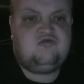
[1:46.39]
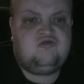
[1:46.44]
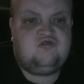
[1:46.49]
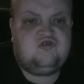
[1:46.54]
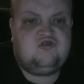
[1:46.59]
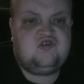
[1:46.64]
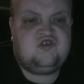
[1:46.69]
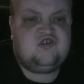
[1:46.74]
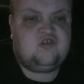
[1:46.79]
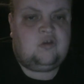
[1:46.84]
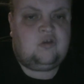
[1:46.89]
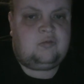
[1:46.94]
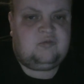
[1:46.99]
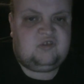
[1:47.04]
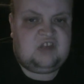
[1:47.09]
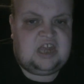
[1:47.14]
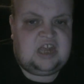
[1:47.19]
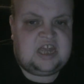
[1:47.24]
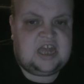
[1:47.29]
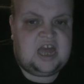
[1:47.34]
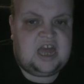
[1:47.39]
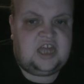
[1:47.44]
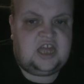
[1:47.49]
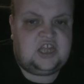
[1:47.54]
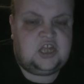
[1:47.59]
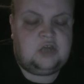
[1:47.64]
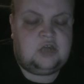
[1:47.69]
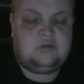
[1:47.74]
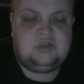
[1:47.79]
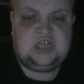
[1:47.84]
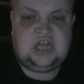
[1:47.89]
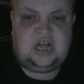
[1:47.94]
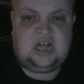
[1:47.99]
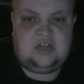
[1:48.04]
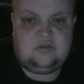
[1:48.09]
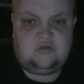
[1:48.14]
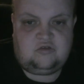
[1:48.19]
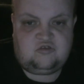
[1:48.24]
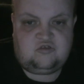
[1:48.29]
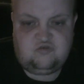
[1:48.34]
stops here, you shall
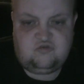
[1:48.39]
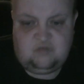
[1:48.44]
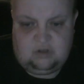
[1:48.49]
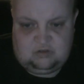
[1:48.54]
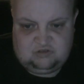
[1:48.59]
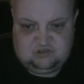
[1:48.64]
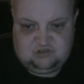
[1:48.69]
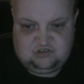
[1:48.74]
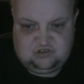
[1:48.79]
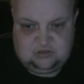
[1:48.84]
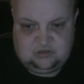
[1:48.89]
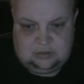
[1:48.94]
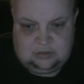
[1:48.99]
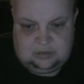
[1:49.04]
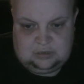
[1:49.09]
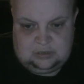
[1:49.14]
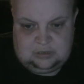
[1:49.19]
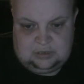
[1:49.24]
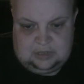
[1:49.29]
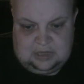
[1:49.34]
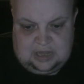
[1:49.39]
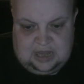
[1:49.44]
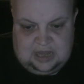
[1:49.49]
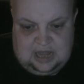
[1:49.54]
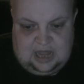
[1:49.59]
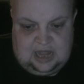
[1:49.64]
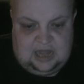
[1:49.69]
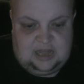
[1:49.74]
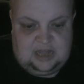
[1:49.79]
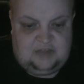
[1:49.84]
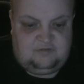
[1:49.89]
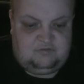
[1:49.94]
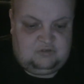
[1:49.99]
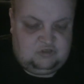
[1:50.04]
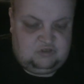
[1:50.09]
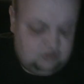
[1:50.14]
not cross. If you do